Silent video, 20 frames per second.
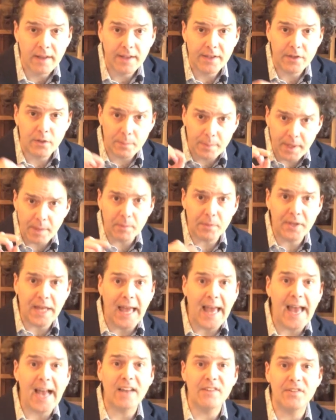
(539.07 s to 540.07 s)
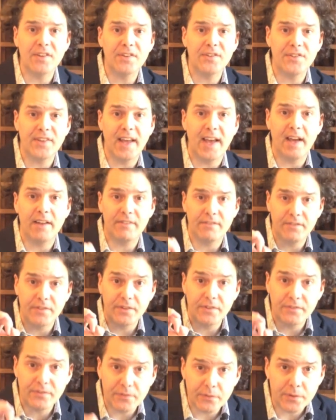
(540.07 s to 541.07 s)
You'll be able to access that for
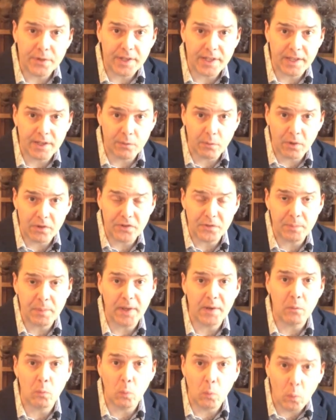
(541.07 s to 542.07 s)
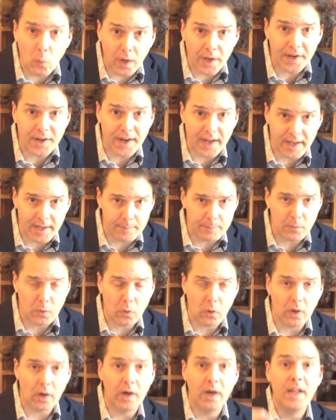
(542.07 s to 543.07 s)
free. You won't spend one dime
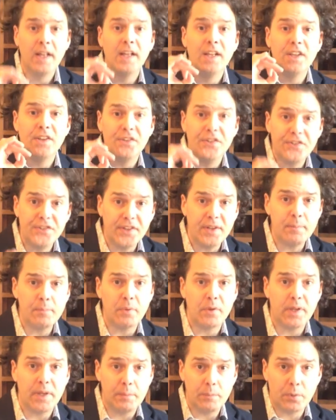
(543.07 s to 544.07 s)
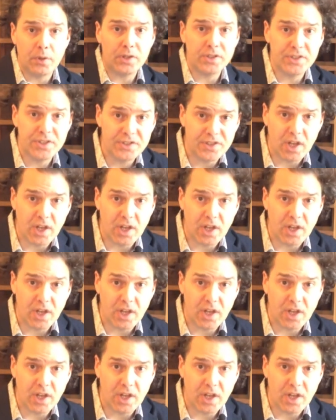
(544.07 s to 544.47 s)
more. Simply purchase